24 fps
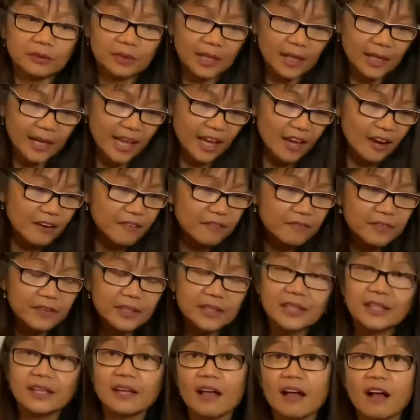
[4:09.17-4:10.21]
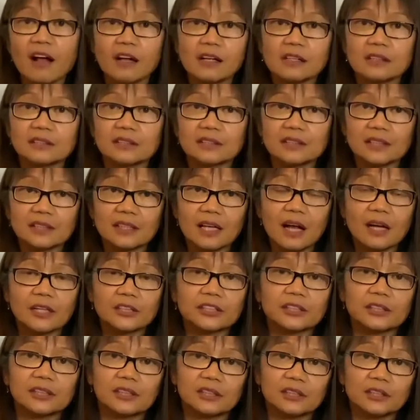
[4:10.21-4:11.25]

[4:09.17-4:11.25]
everything else that actually,